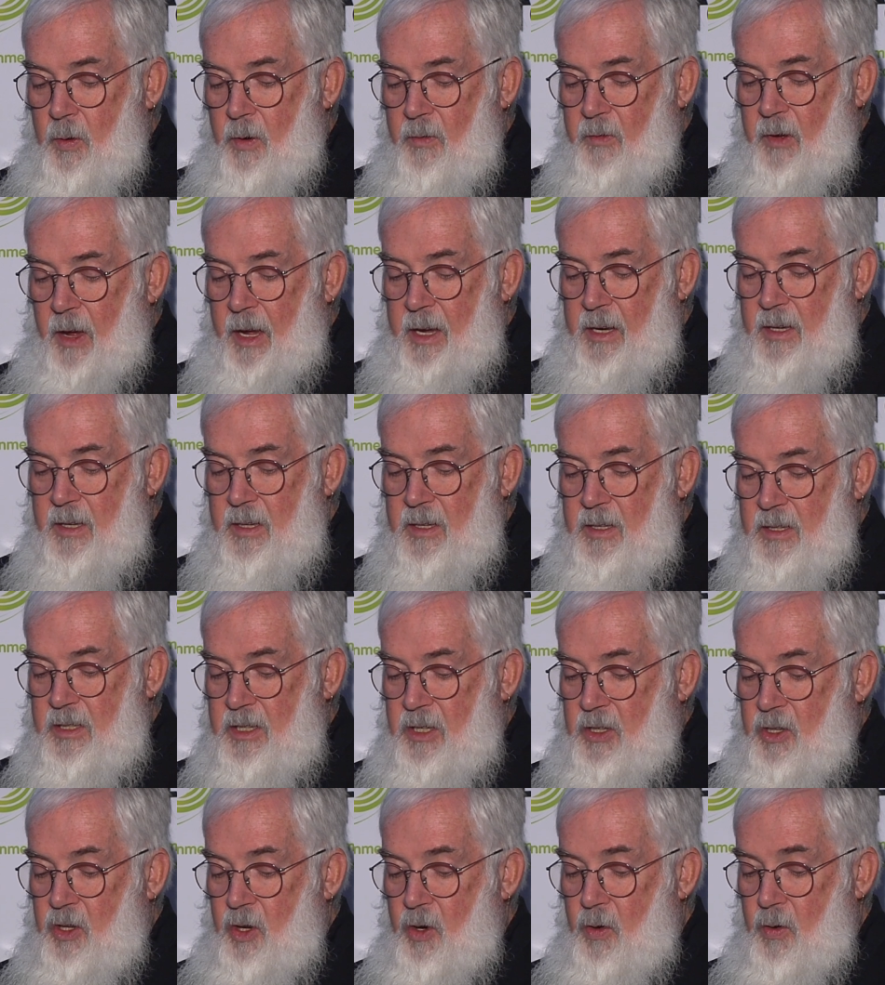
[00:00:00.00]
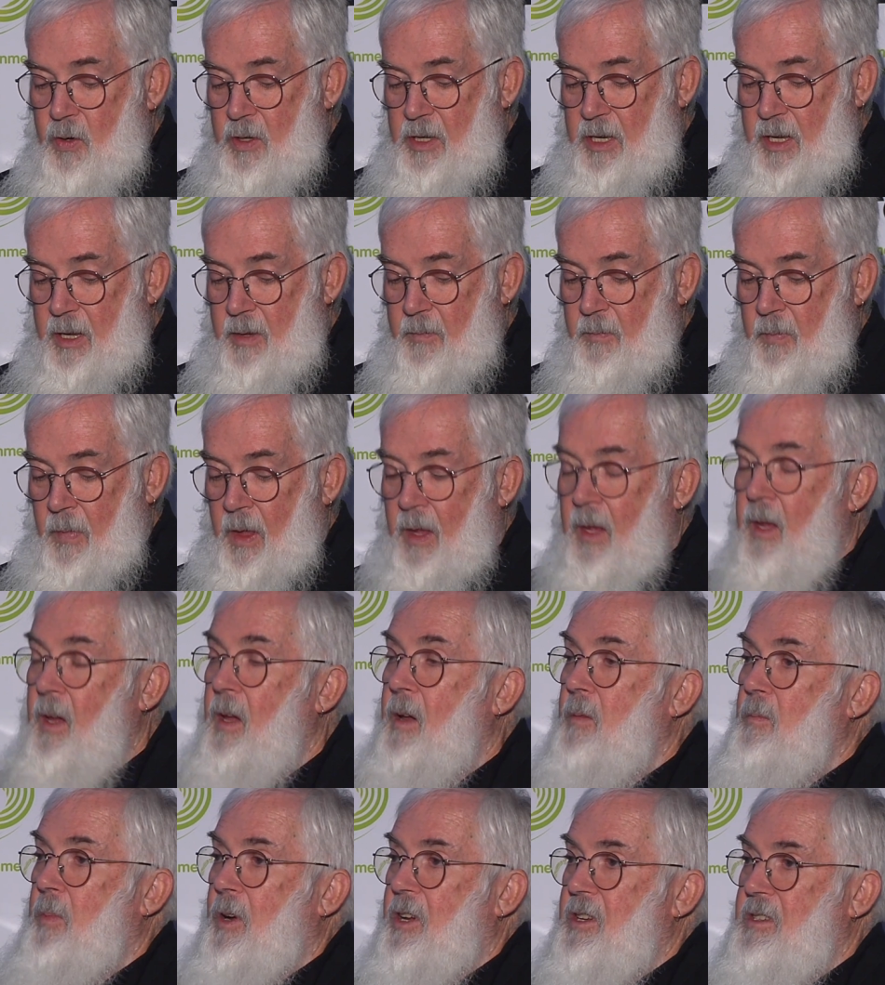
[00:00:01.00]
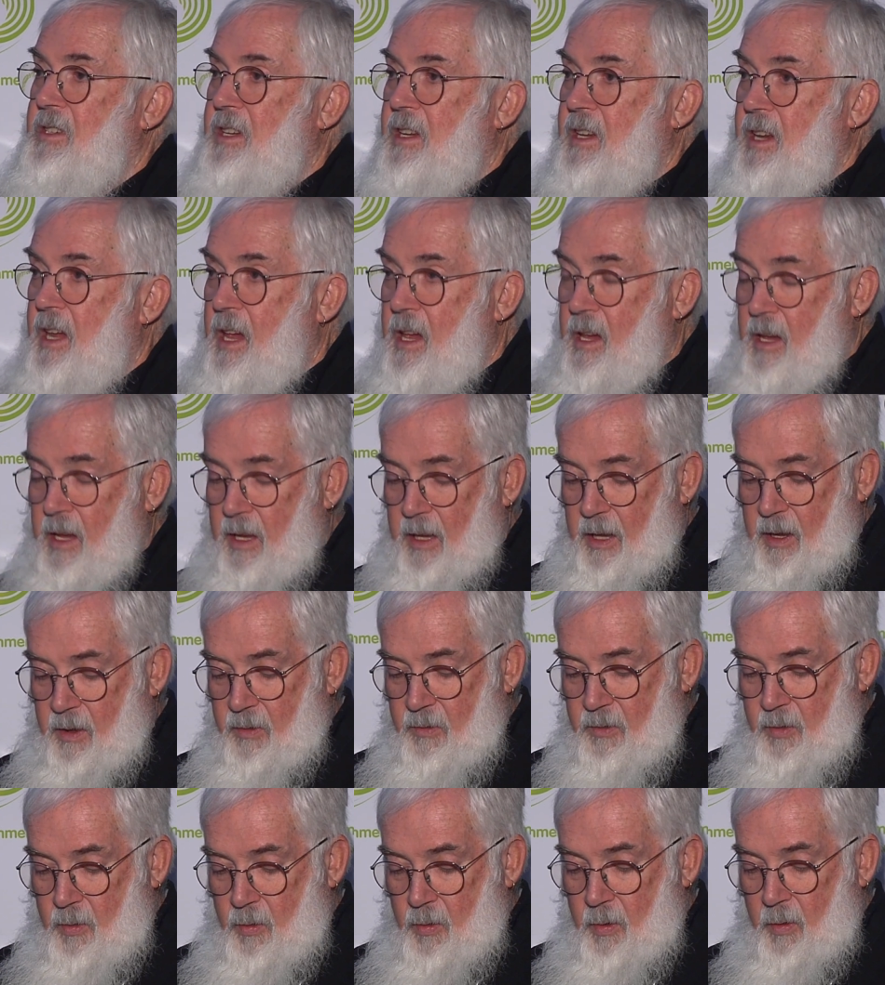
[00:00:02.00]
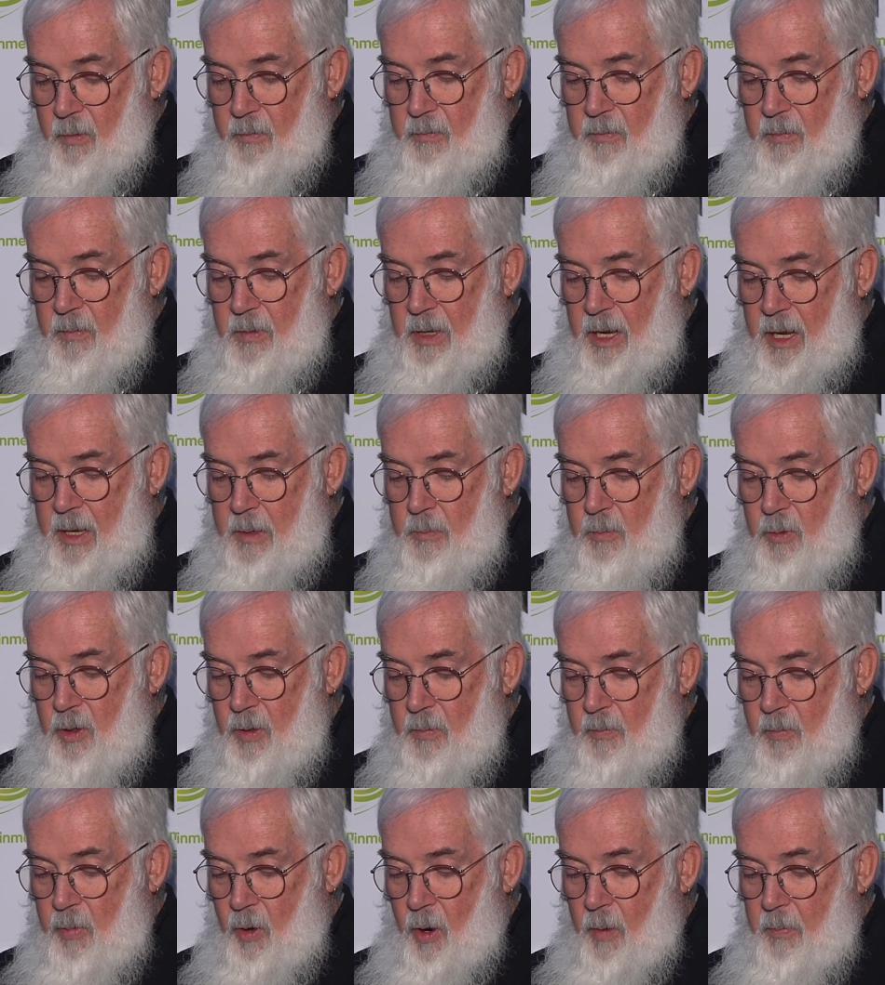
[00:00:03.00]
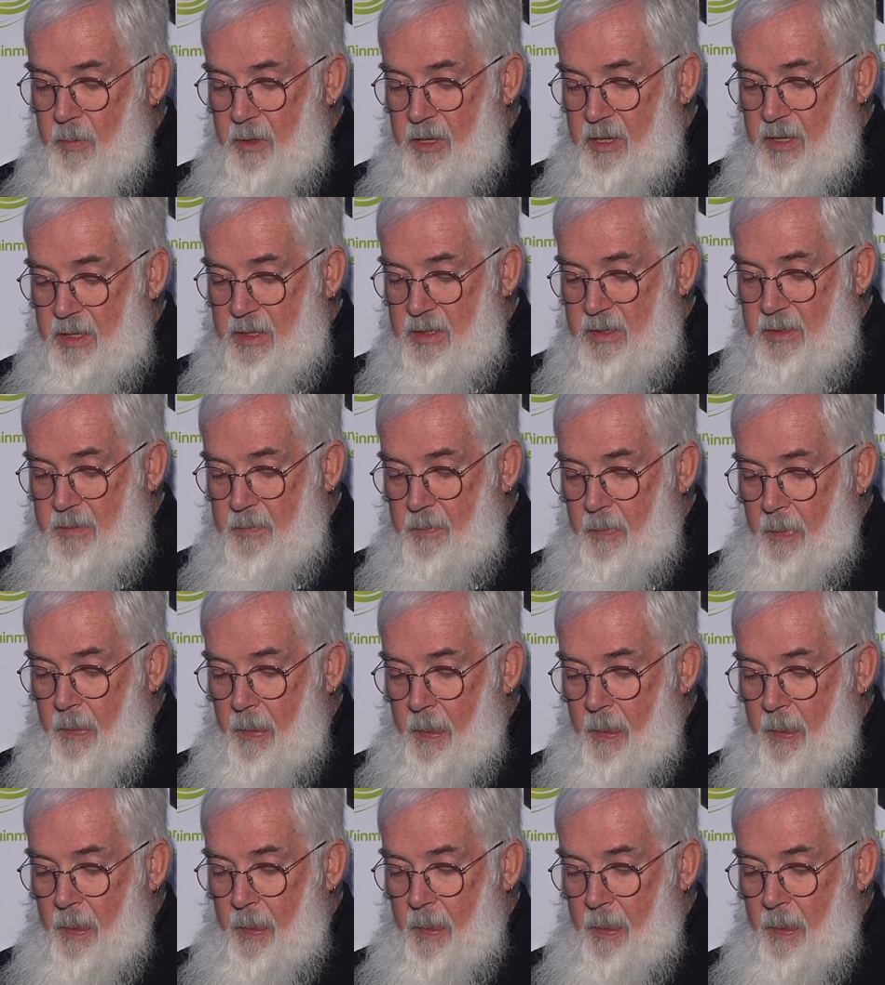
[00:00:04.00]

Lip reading: evaded security by sneaking in through neighbouring properties.